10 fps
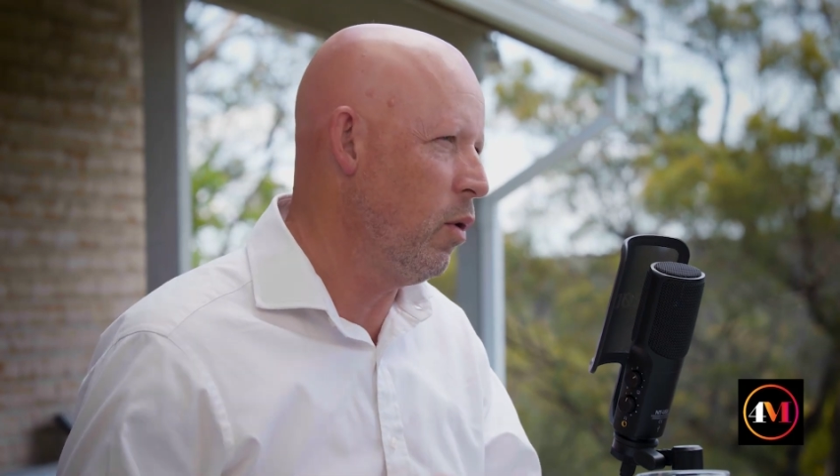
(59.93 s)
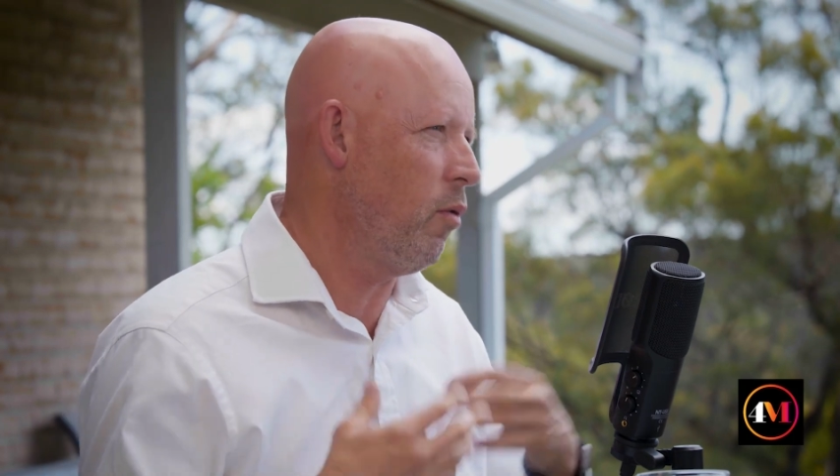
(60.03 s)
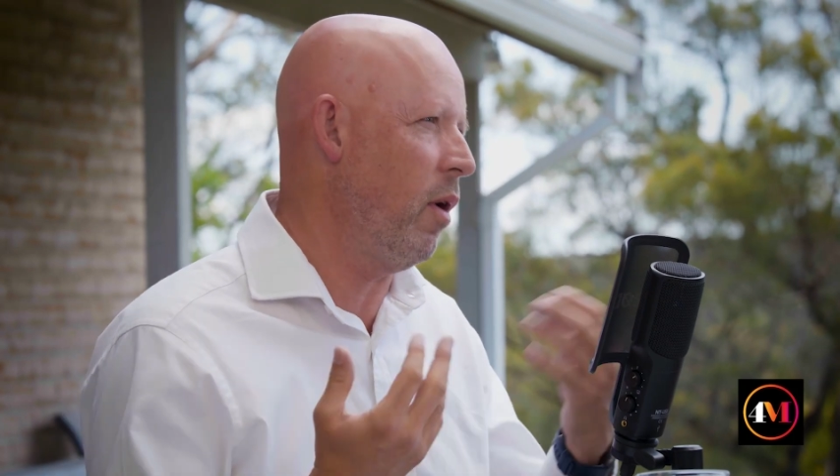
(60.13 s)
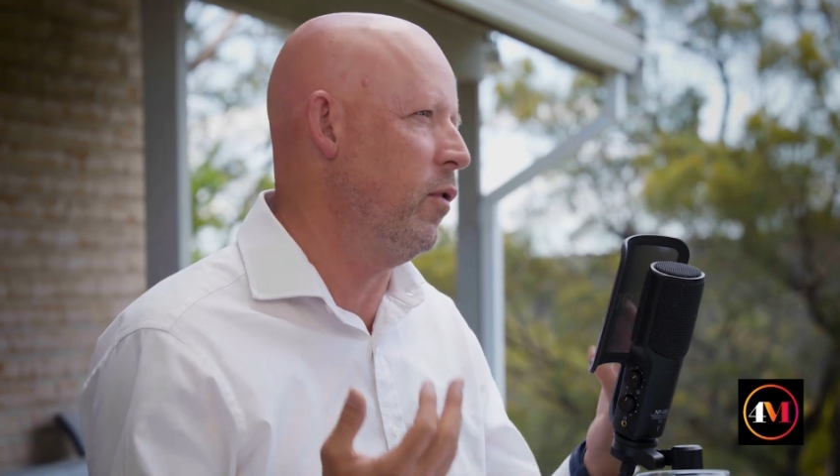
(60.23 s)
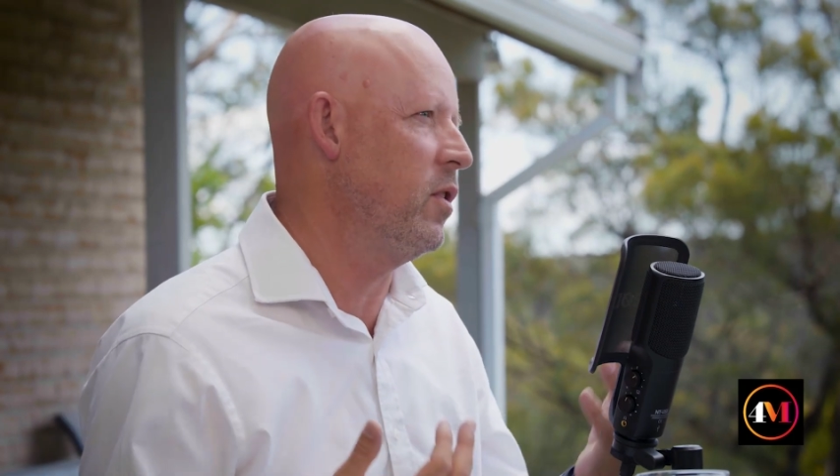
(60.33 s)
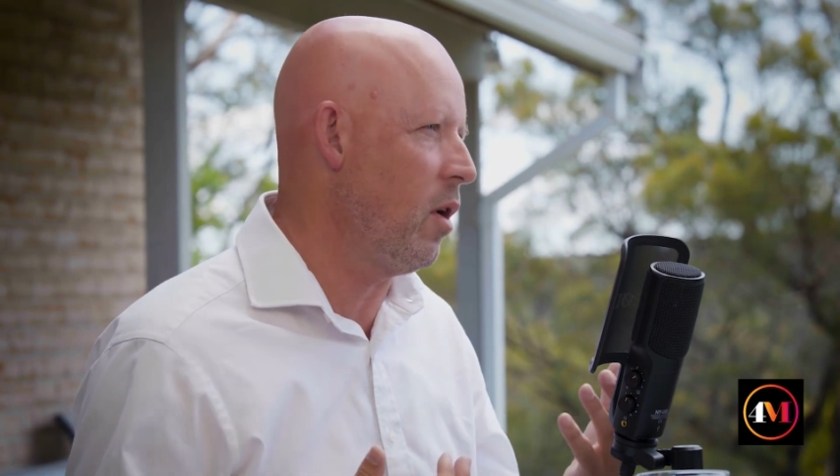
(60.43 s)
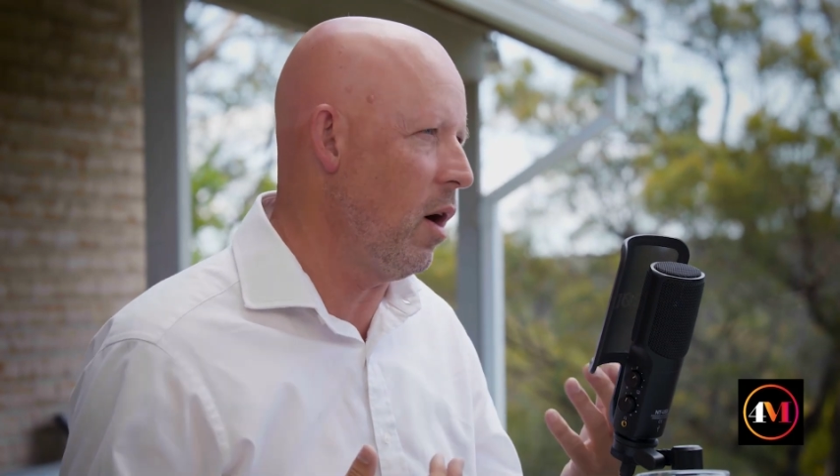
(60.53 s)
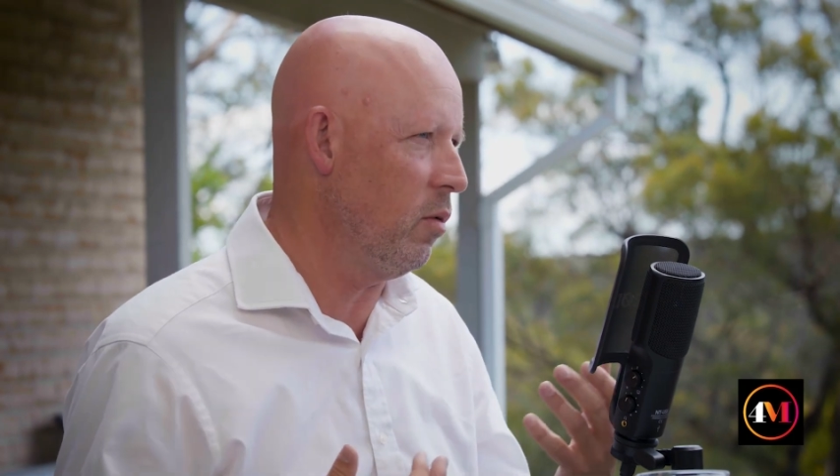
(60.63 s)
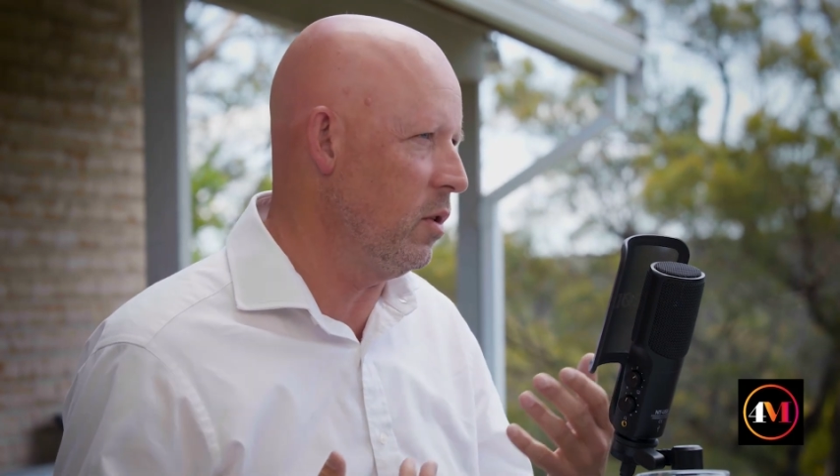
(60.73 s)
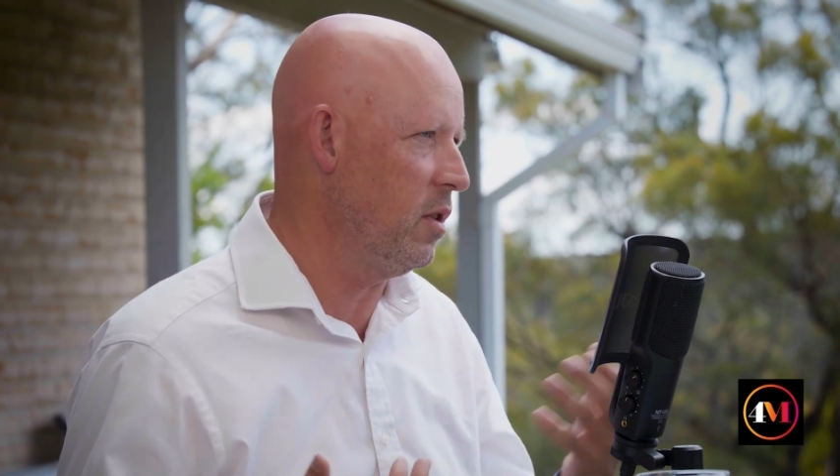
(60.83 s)
Quick reference
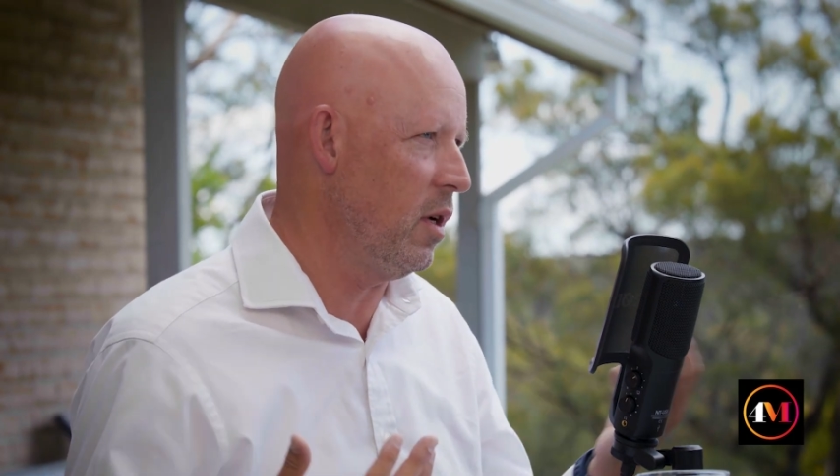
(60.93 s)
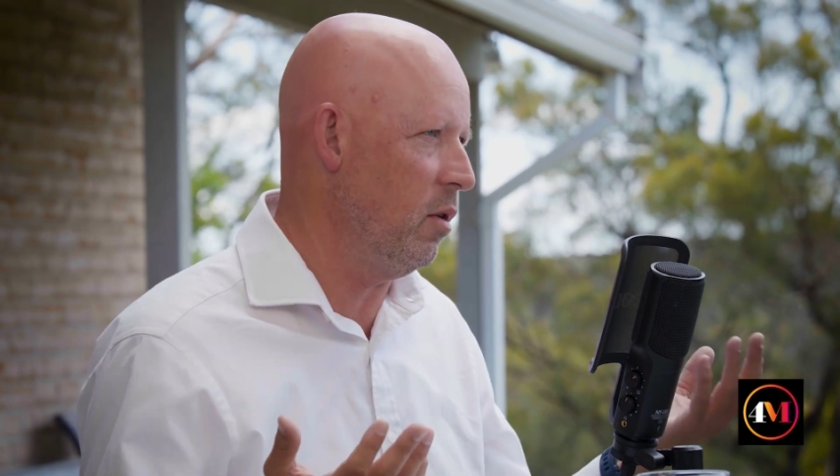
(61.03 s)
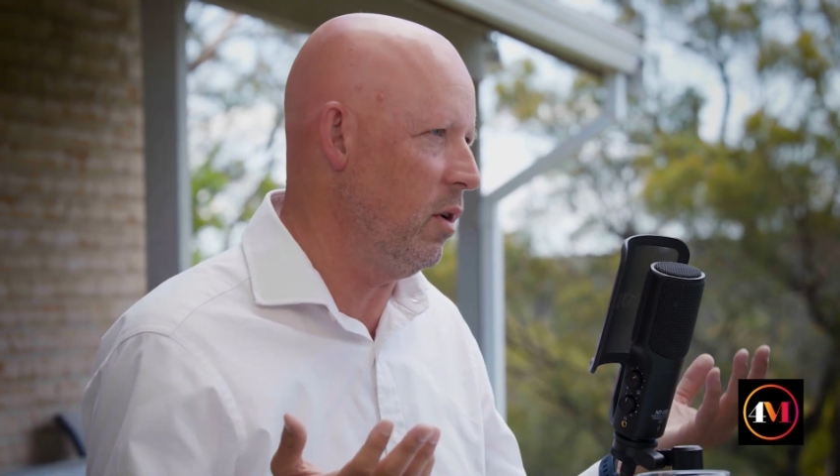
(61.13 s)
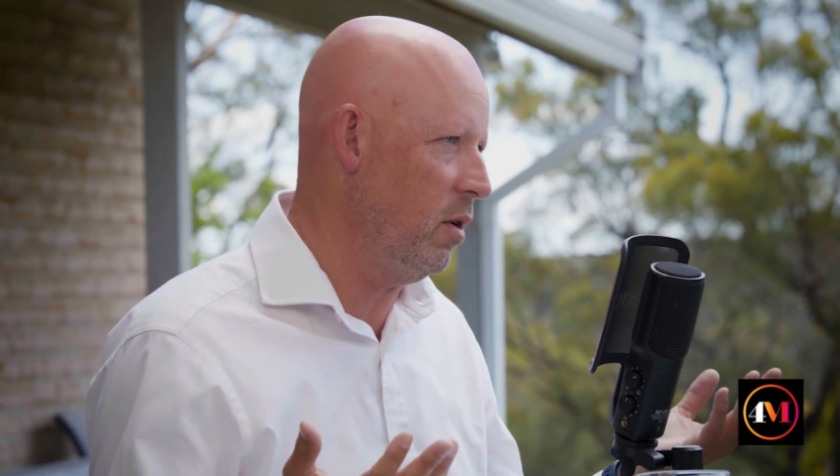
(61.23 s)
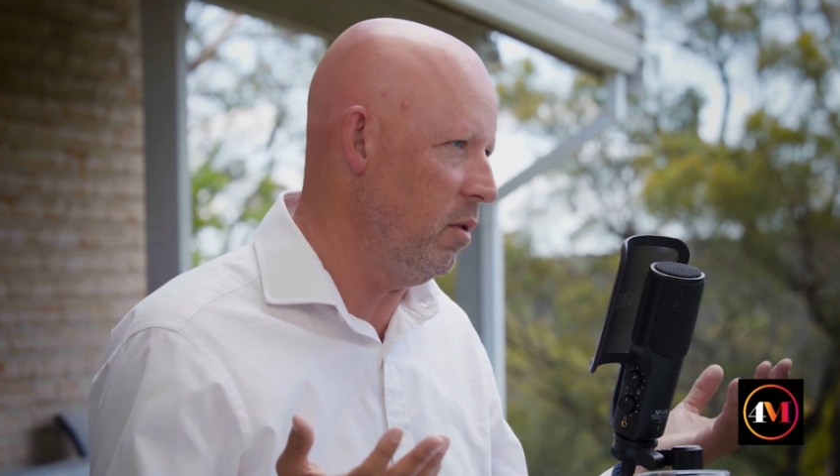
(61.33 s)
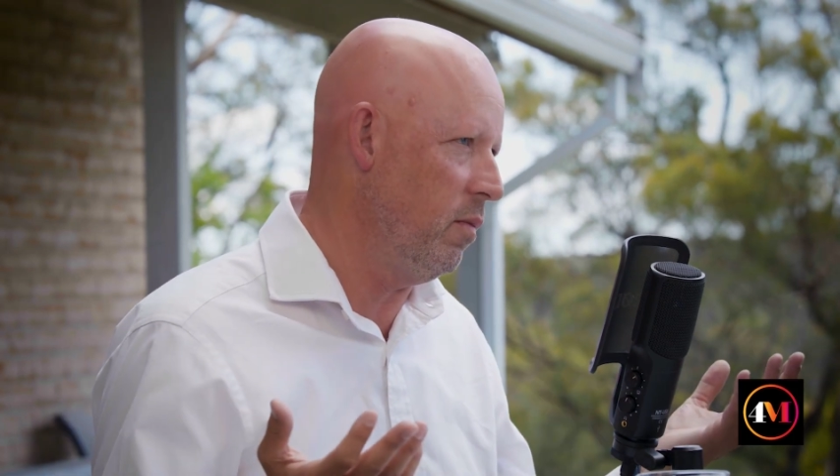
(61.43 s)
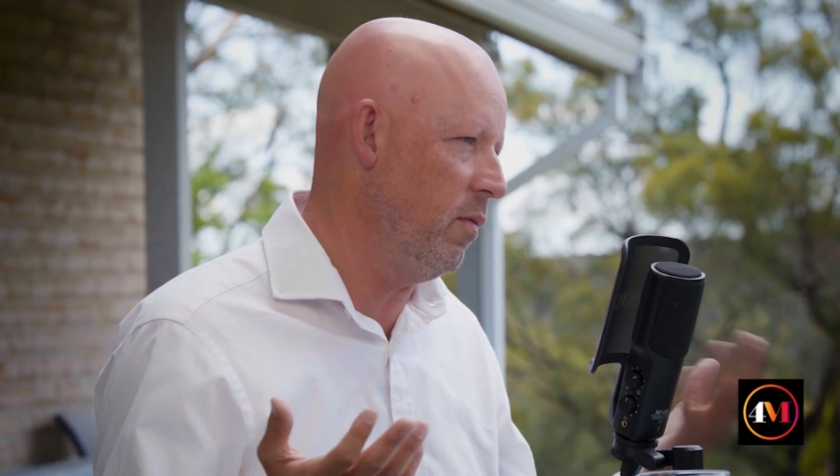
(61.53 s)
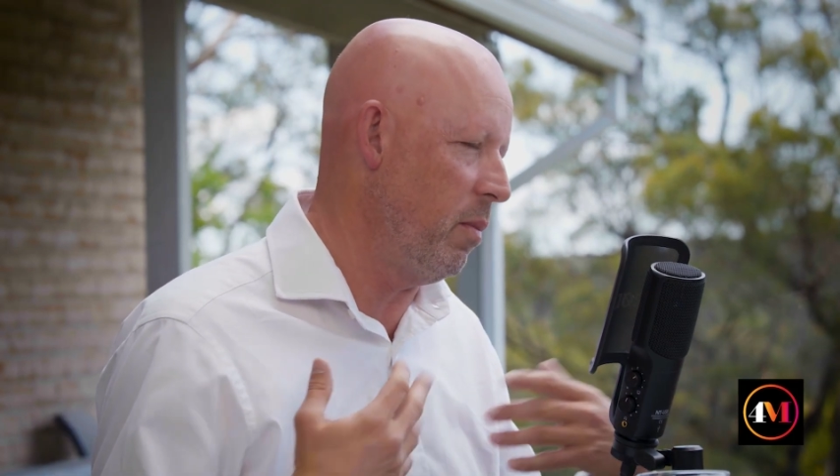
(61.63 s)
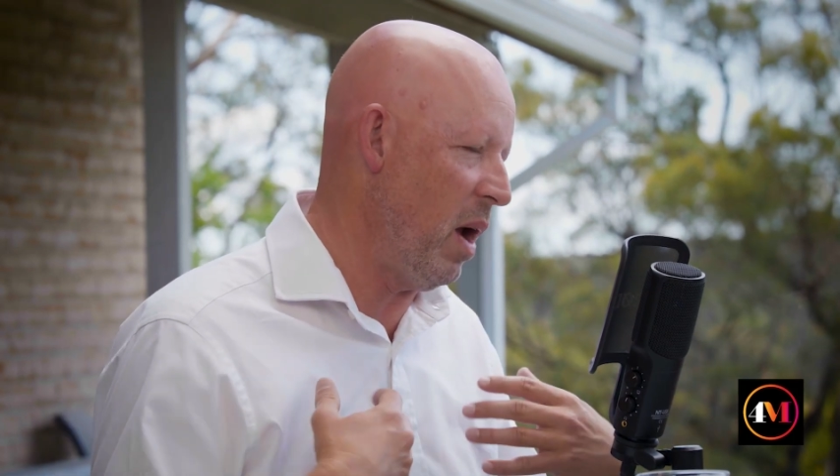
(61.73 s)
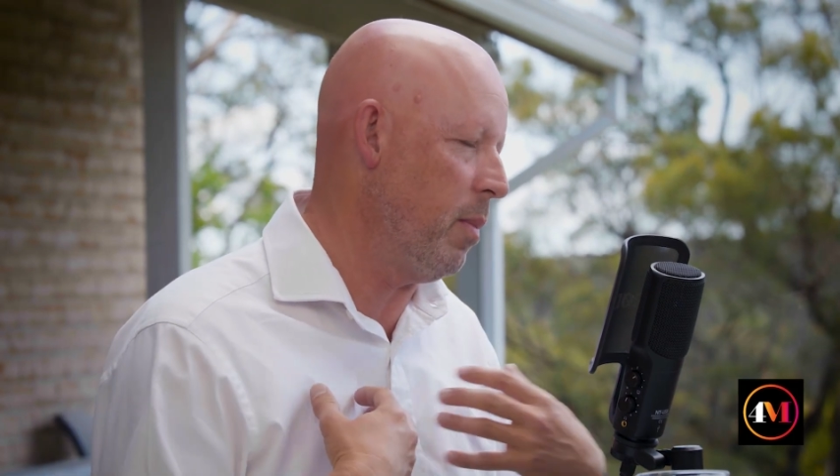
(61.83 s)
guide will just tell you,
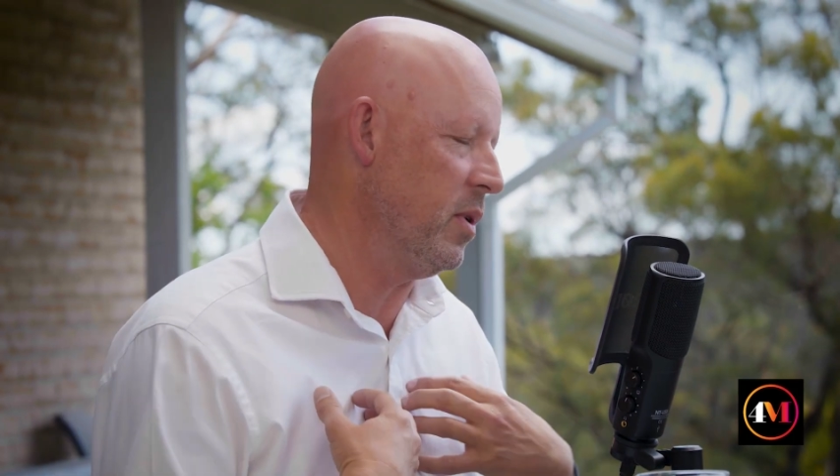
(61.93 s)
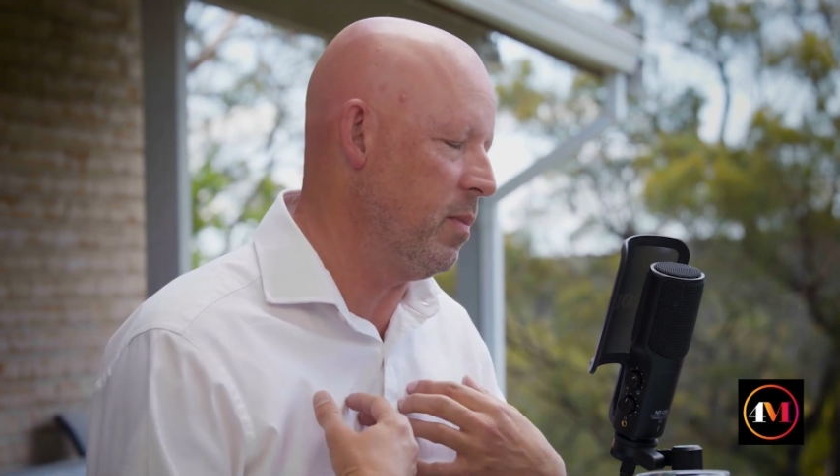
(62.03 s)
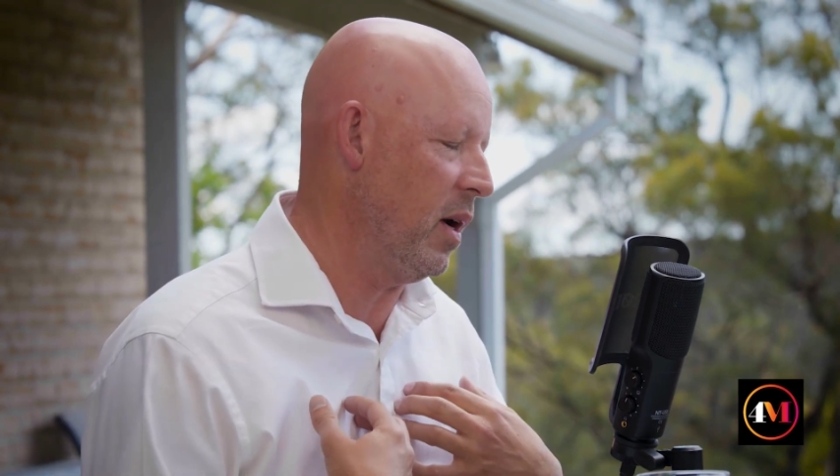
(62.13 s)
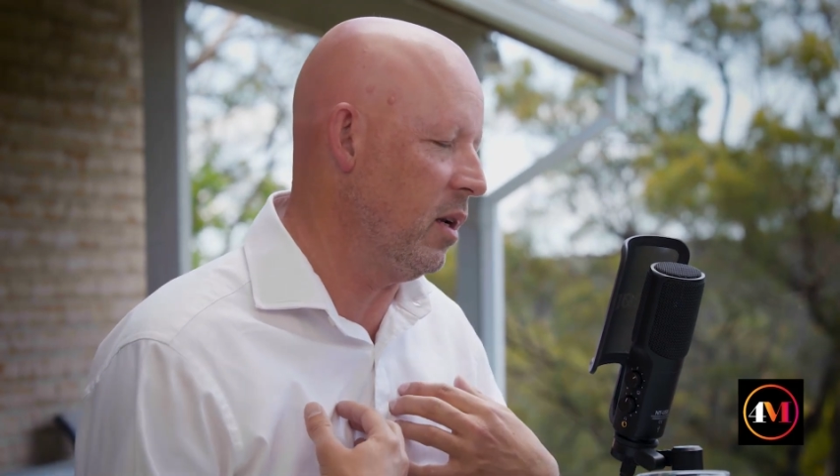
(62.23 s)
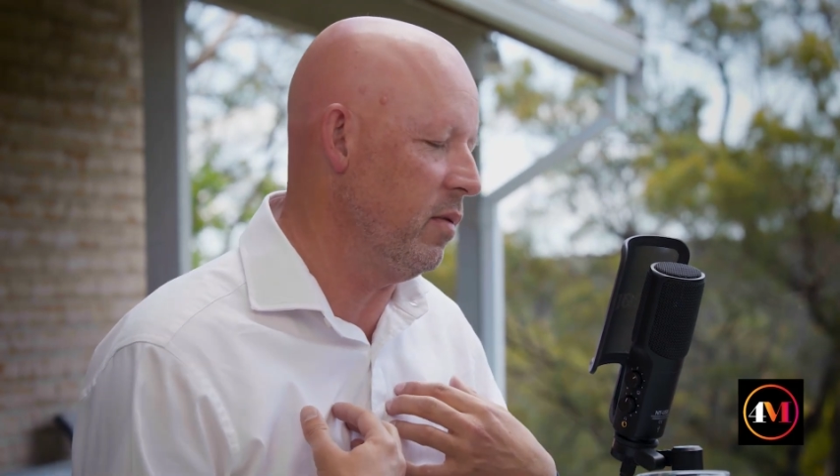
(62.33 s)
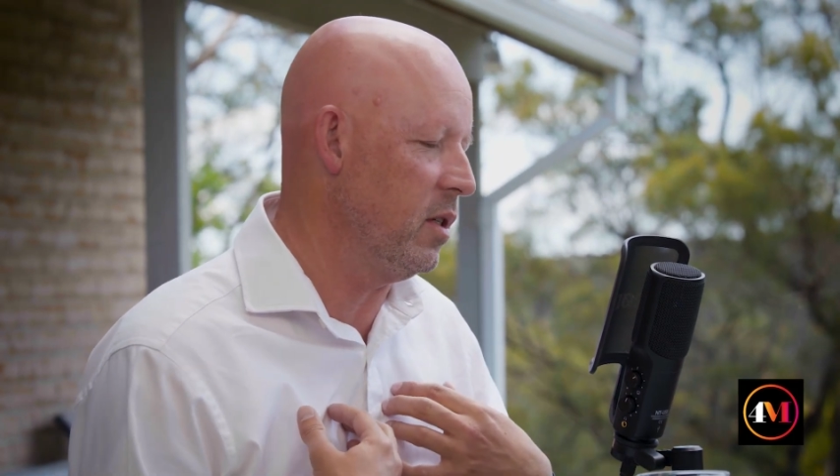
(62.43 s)
from our perspective,